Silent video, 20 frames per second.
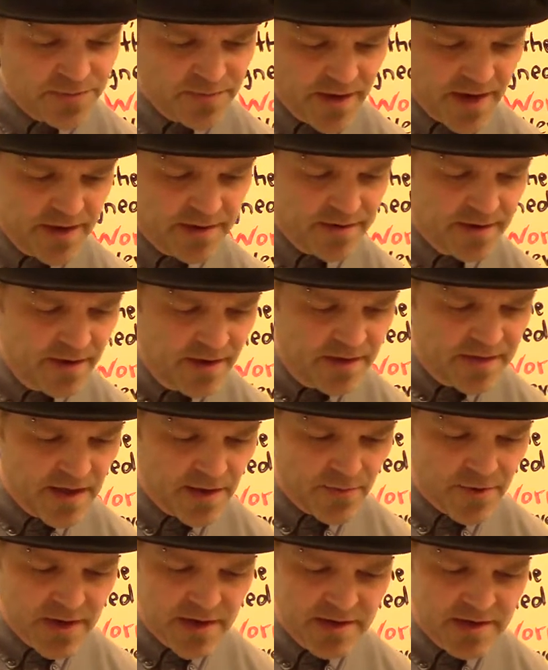made,
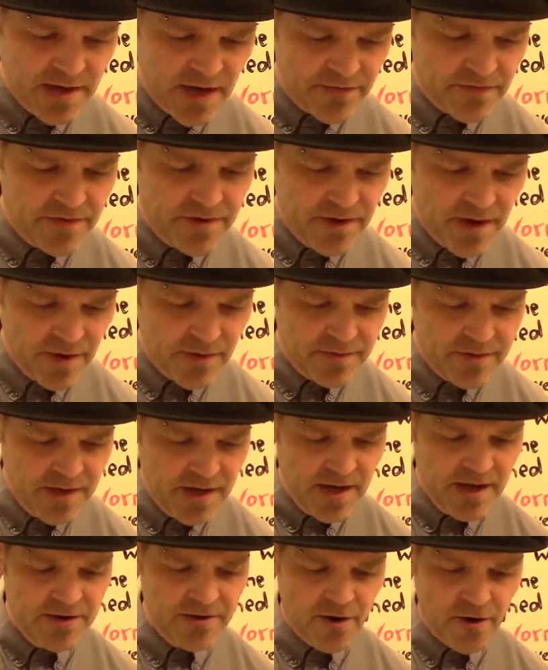that we had never known
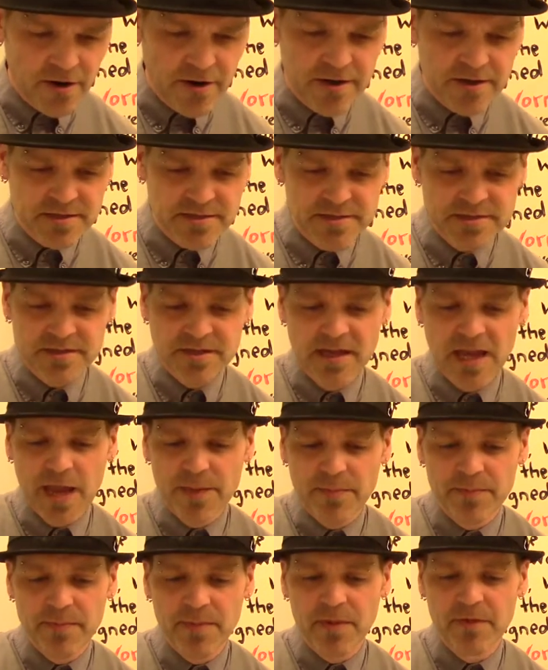an artist
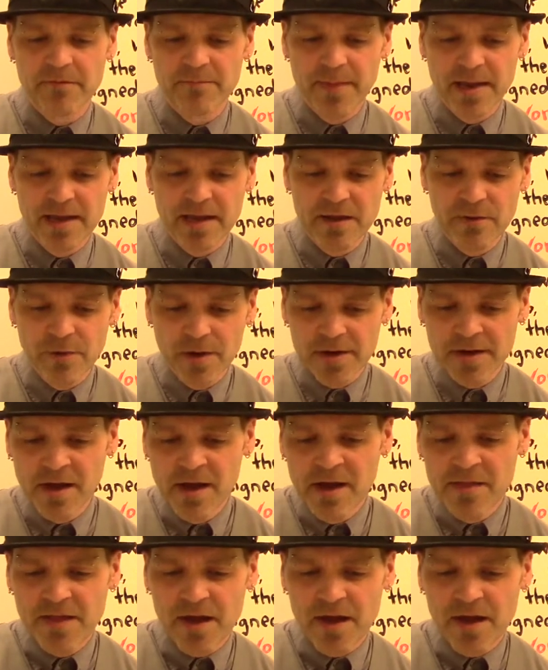capable of making one,